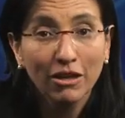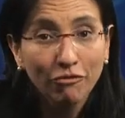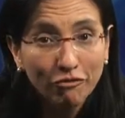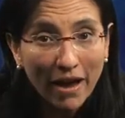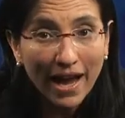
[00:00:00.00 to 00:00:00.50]

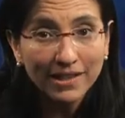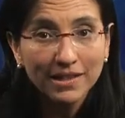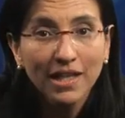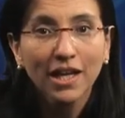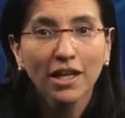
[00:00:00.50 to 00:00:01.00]
In
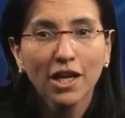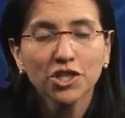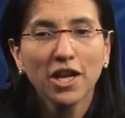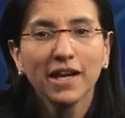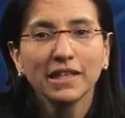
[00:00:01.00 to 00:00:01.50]
fact,
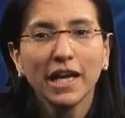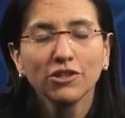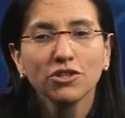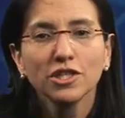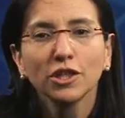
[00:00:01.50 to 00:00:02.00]
cluster
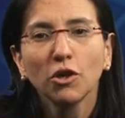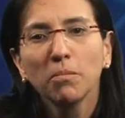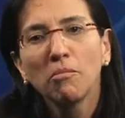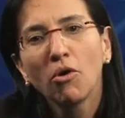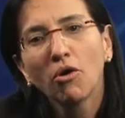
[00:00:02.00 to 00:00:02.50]
architectures
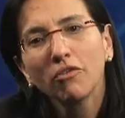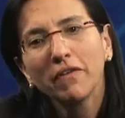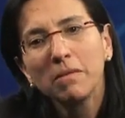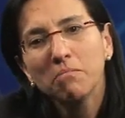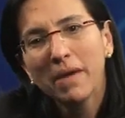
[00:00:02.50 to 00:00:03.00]
adopt more
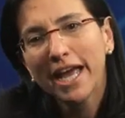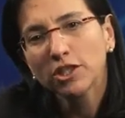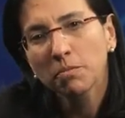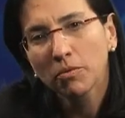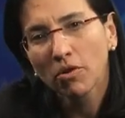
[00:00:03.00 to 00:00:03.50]
of a
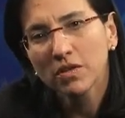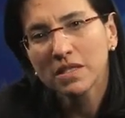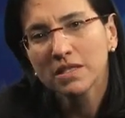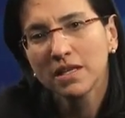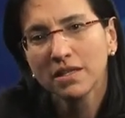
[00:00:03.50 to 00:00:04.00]
batch
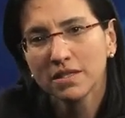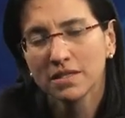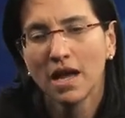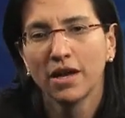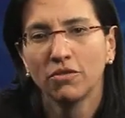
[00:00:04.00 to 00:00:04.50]
processing
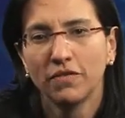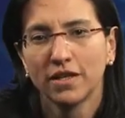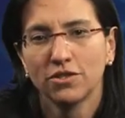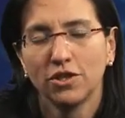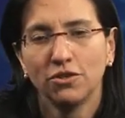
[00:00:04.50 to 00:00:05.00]
style of
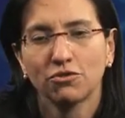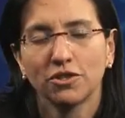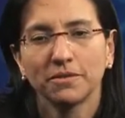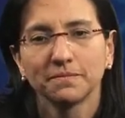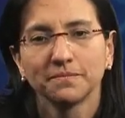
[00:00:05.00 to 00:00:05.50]

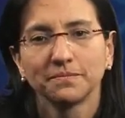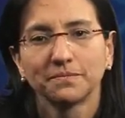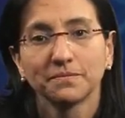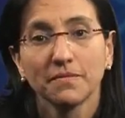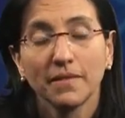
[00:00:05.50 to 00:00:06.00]
execution.
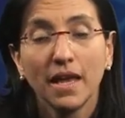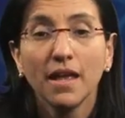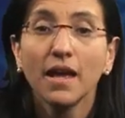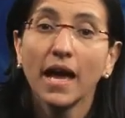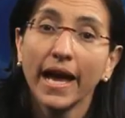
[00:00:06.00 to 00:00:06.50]

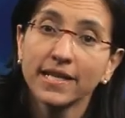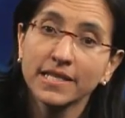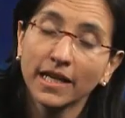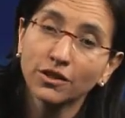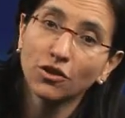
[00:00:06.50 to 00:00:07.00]

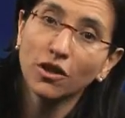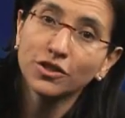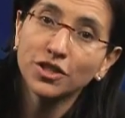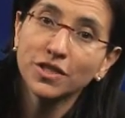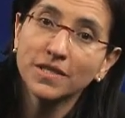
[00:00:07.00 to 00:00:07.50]
As
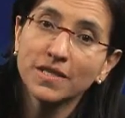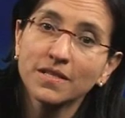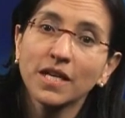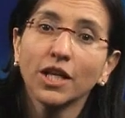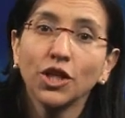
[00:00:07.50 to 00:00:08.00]

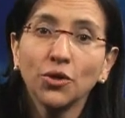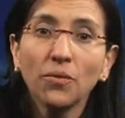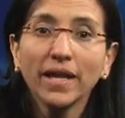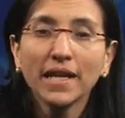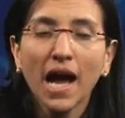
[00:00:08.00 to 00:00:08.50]
technologists,
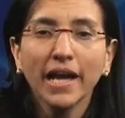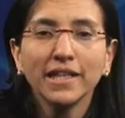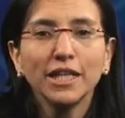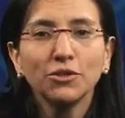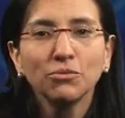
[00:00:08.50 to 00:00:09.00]
you and I
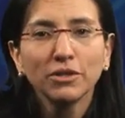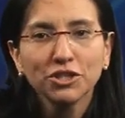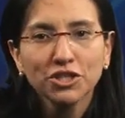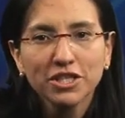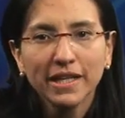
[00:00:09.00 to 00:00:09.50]
need to
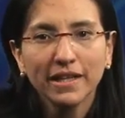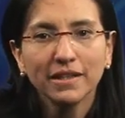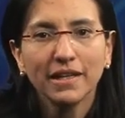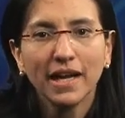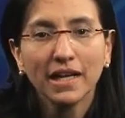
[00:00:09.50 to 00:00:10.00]

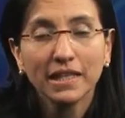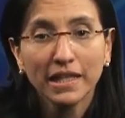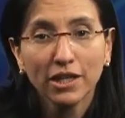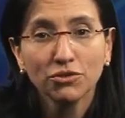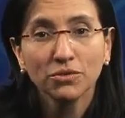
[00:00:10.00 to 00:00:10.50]
understand the
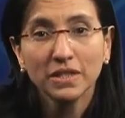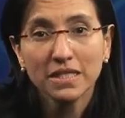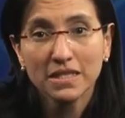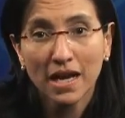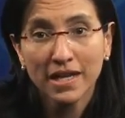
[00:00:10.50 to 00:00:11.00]
architectural
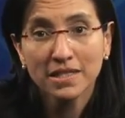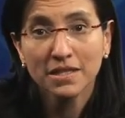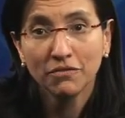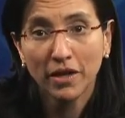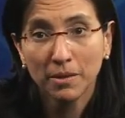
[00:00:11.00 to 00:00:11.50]
designs
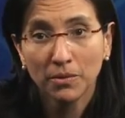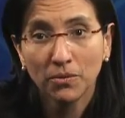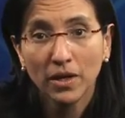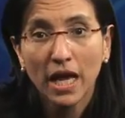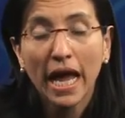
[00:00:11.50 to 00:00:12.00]
available,